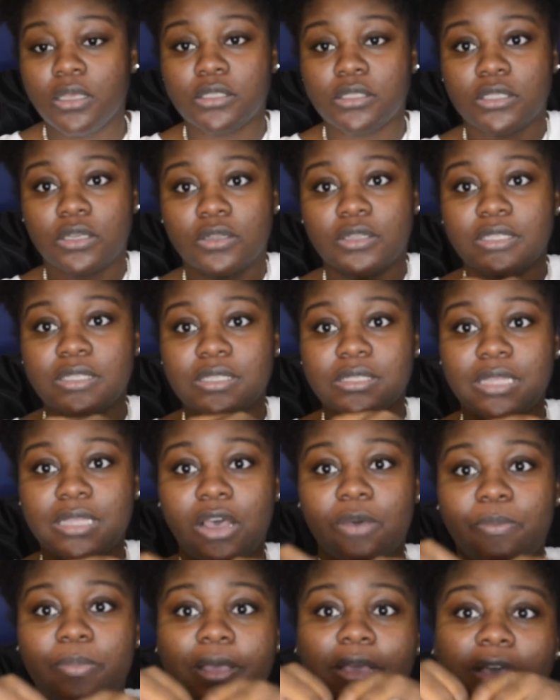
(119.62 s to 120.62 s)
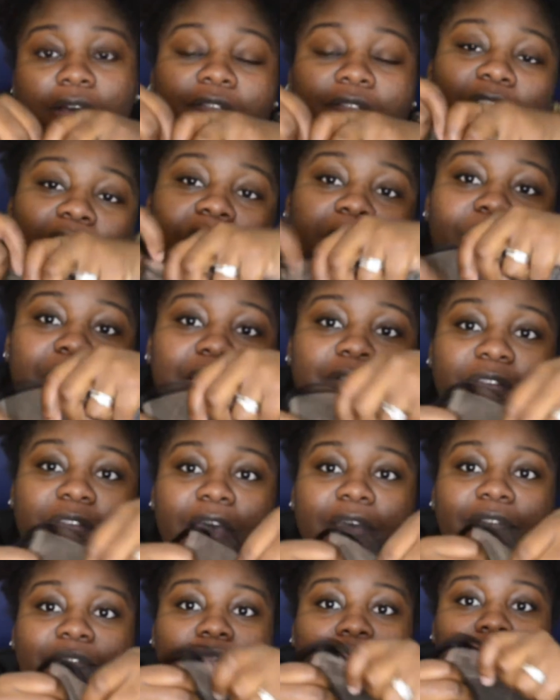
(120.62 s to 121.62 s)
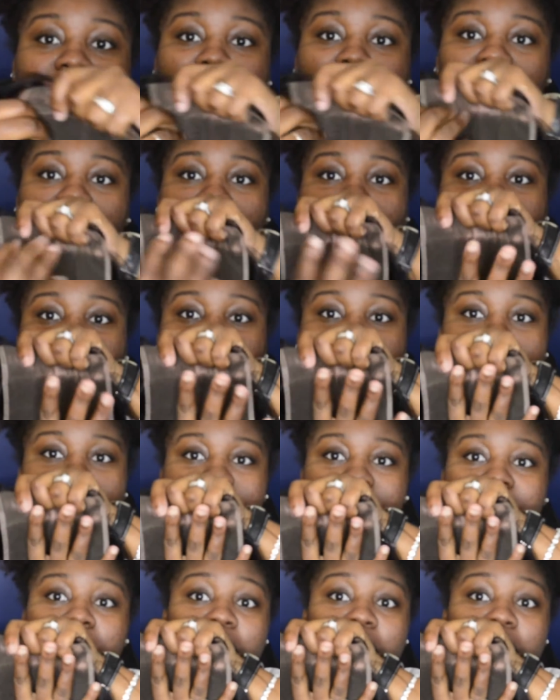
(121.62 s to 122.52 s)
so this is how big a 5x5 closure is.